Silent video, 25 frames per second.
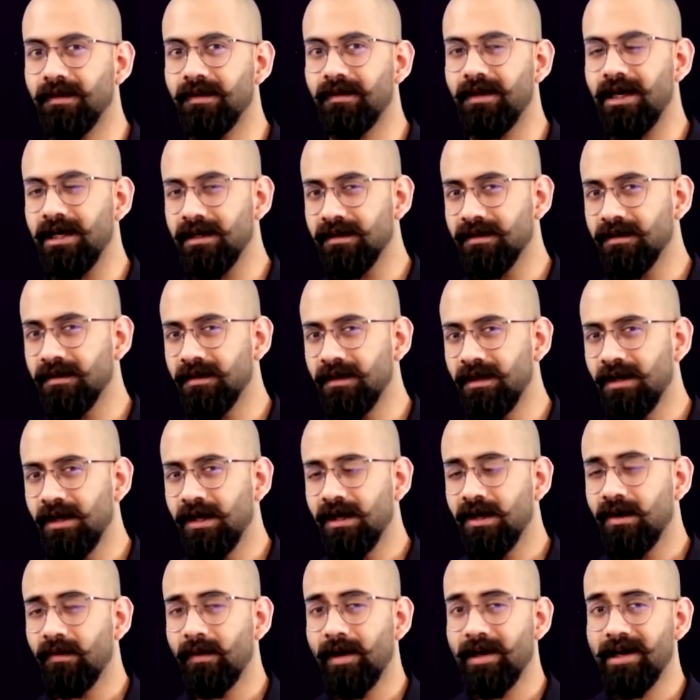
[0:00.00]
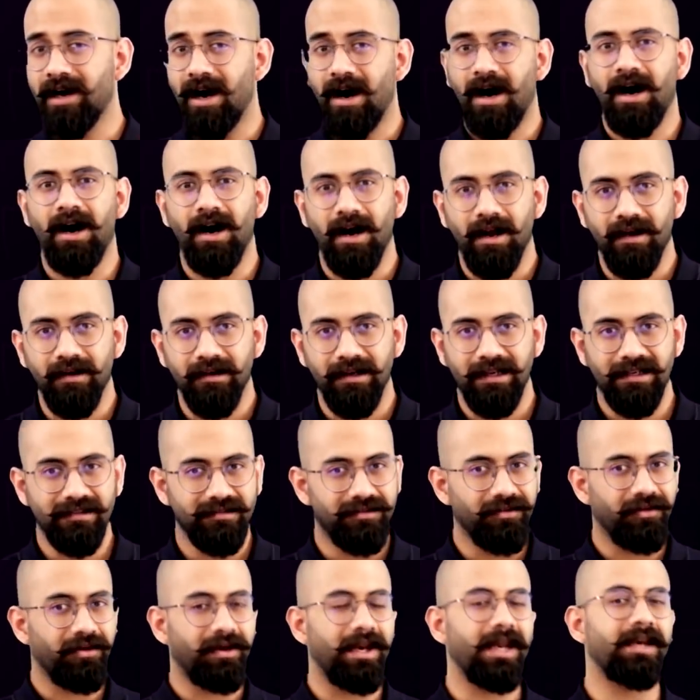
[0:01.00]
right? Where r
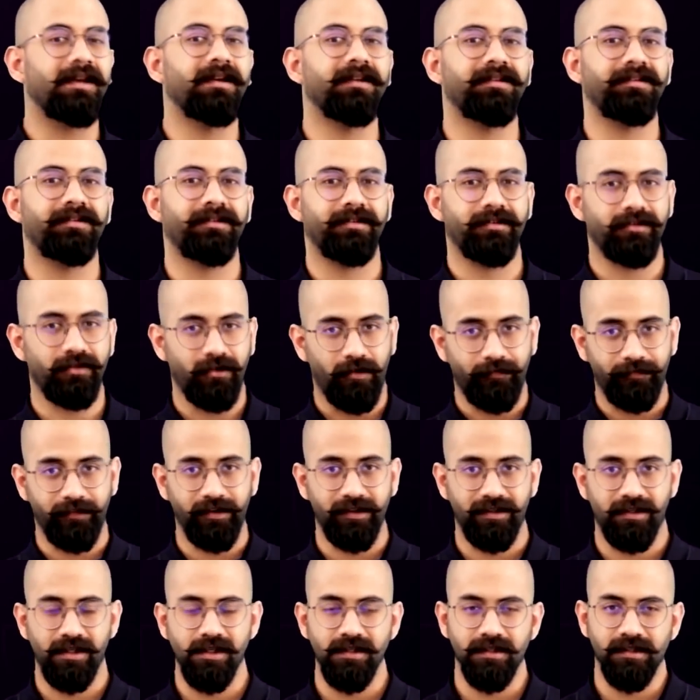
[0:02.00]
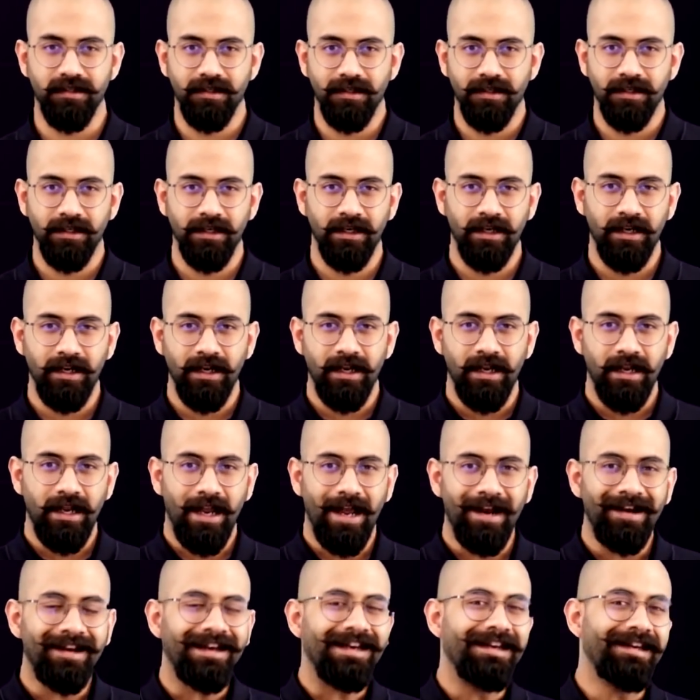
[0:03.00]
is the radius of this disc,
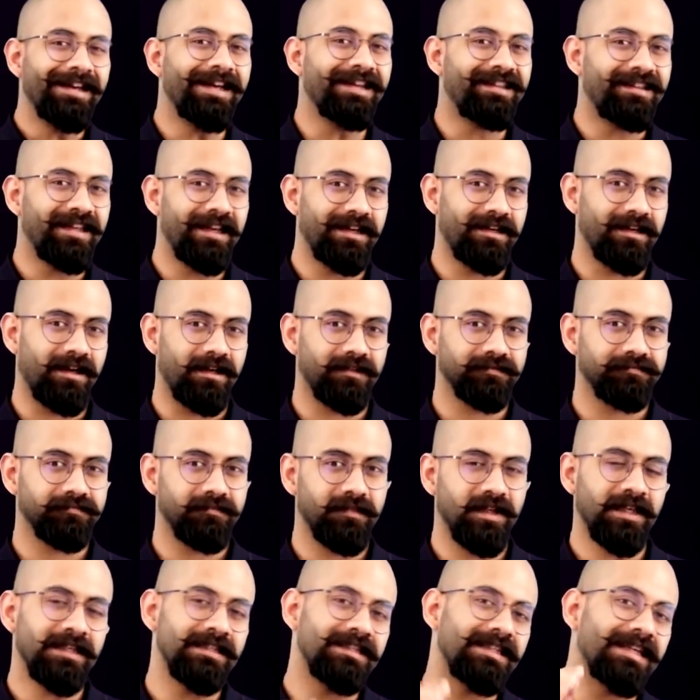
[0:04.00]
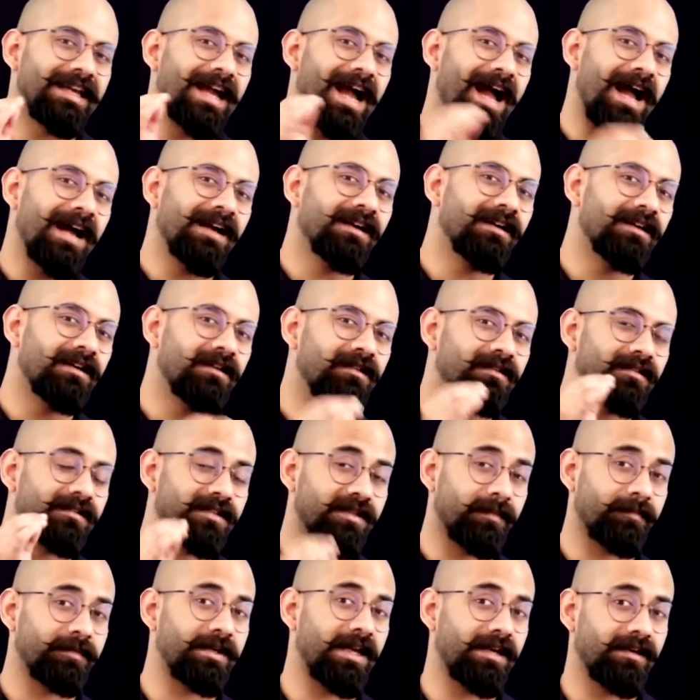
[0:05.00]
and d theta is the angle
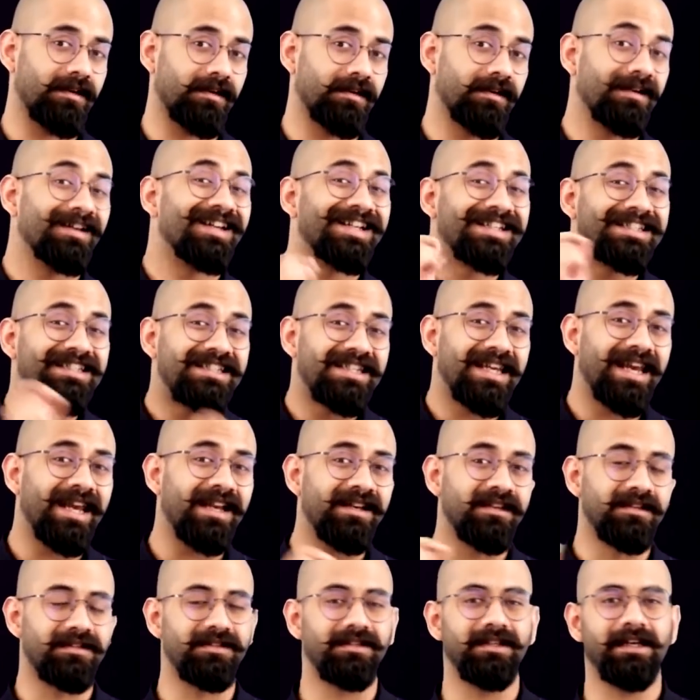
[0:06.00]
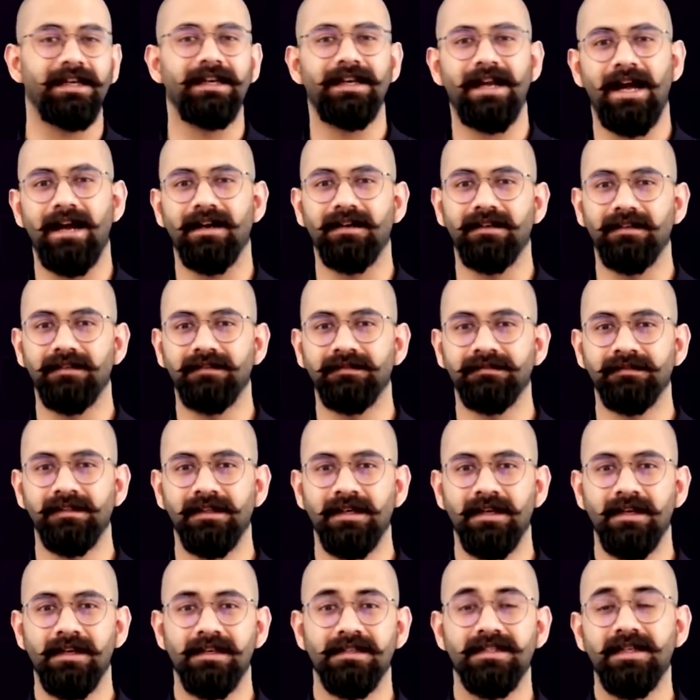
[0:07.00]
subtended, change in angle
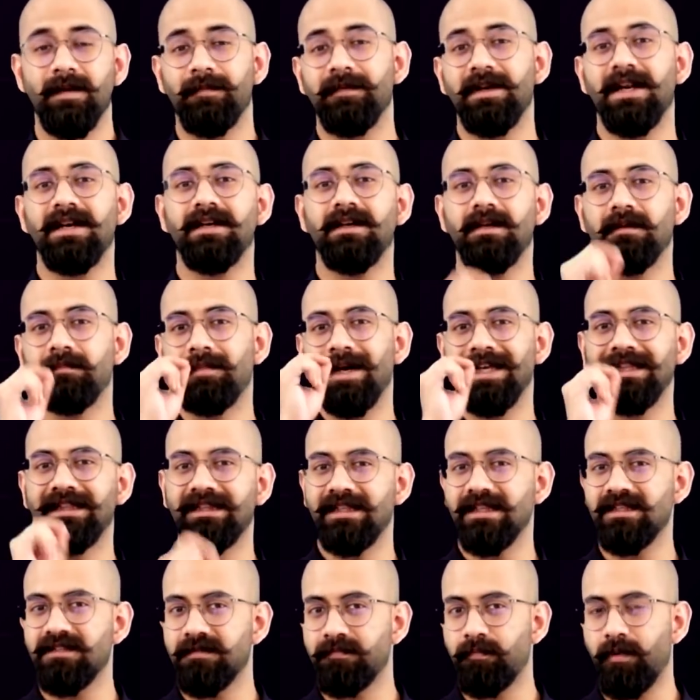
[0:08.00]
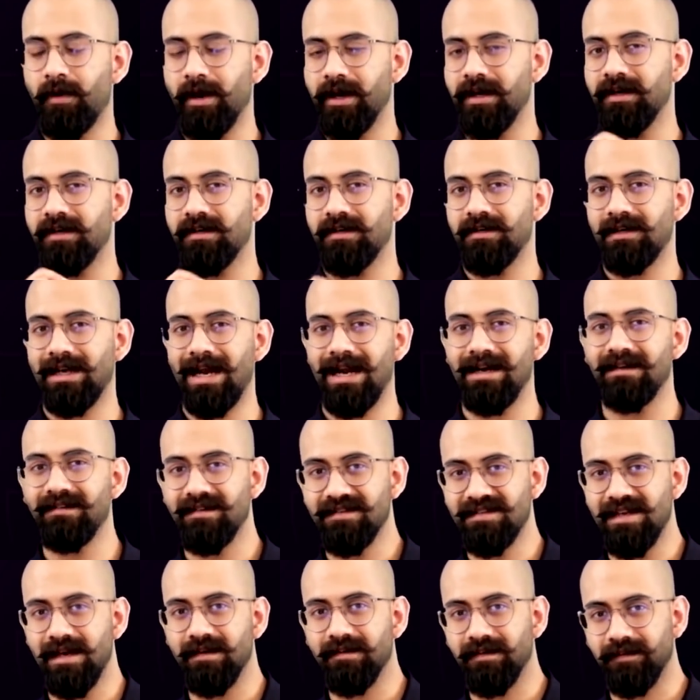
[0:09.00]
subtended by this point at
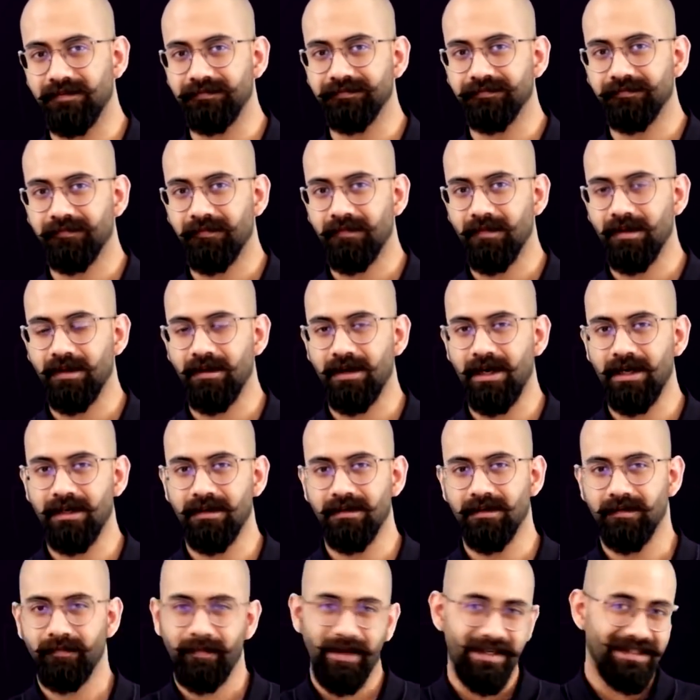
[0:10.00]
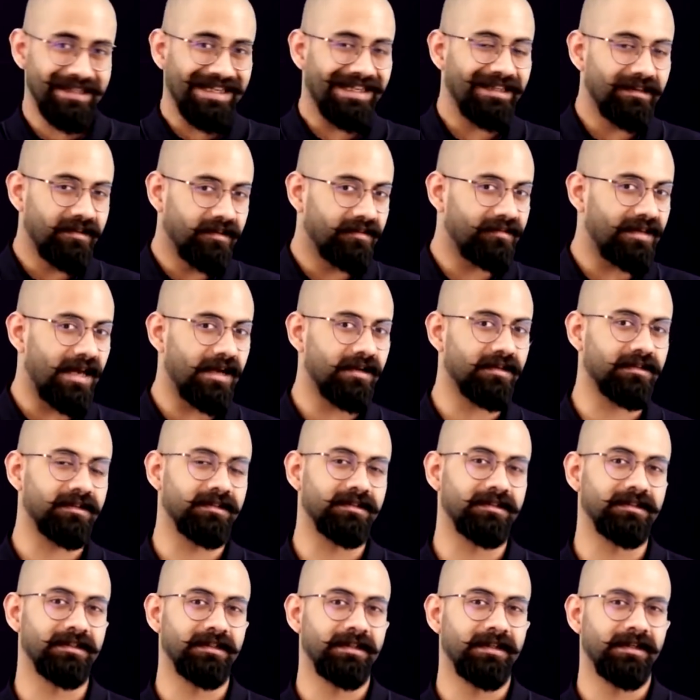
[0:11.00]
the center, right? Basically this angle.